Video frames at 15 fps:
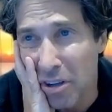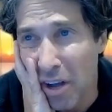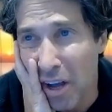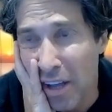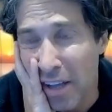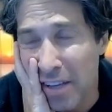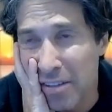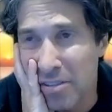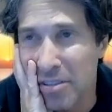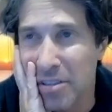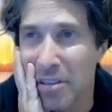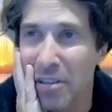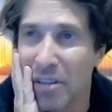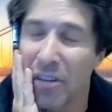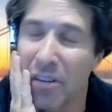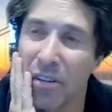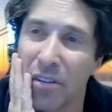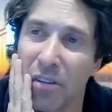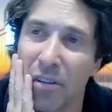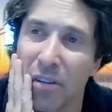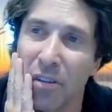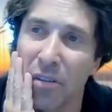I guess
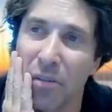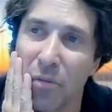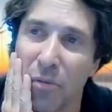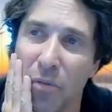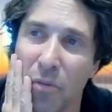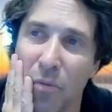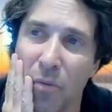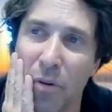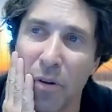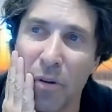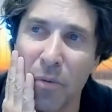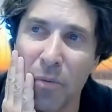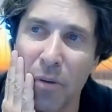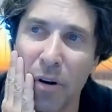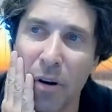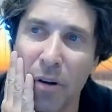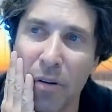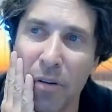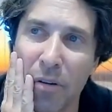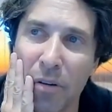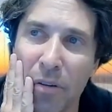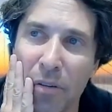
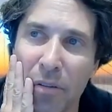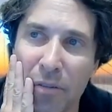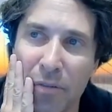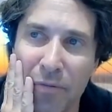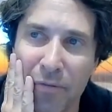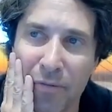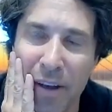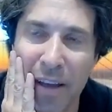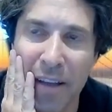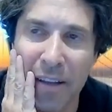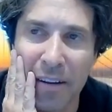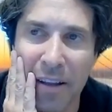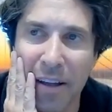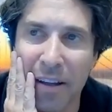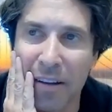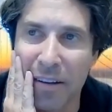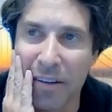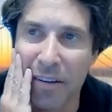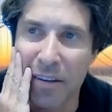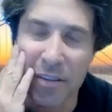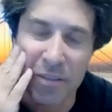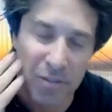will the Fed
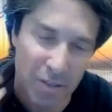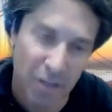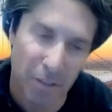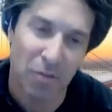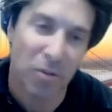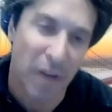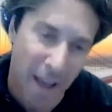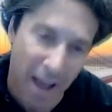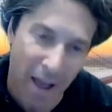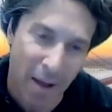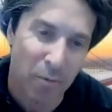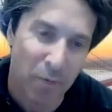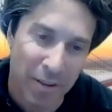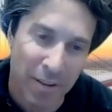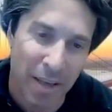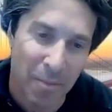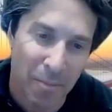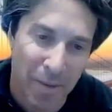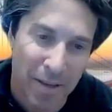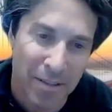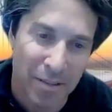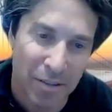continue hammering that
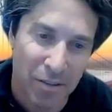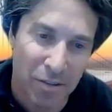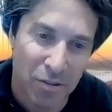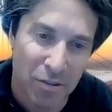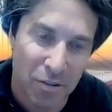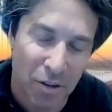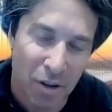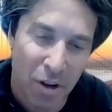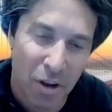message?